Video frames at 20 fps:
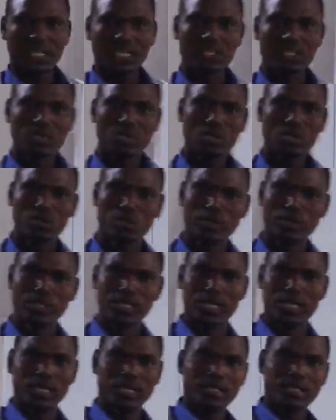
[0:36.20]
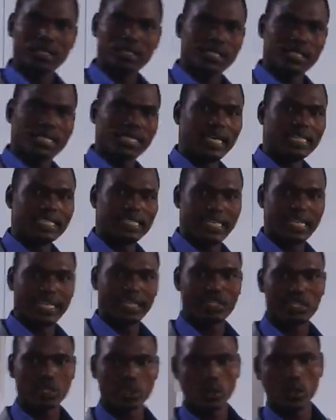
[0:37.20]
lesson we
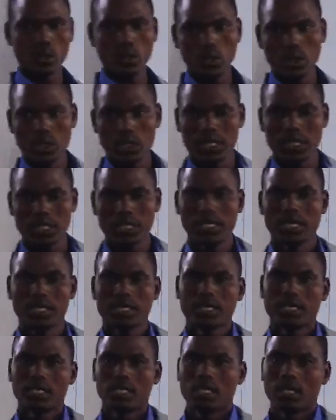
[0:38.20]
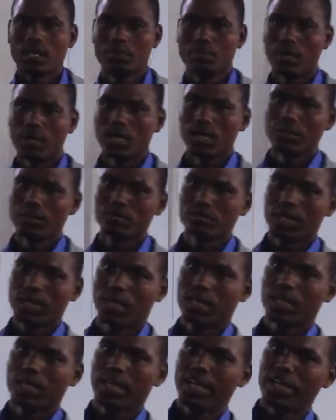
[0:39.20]
started to look about
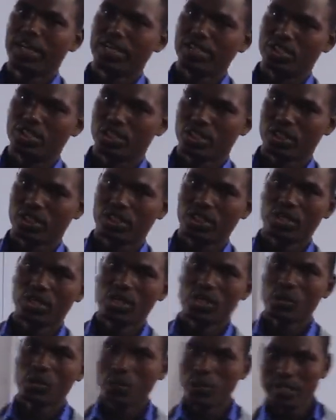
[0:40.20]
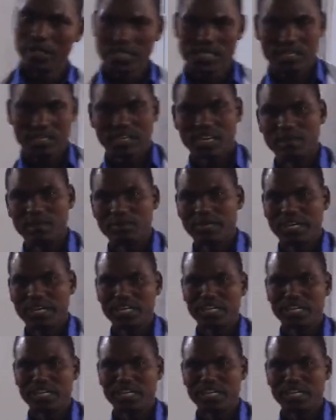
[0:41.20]
energy. We described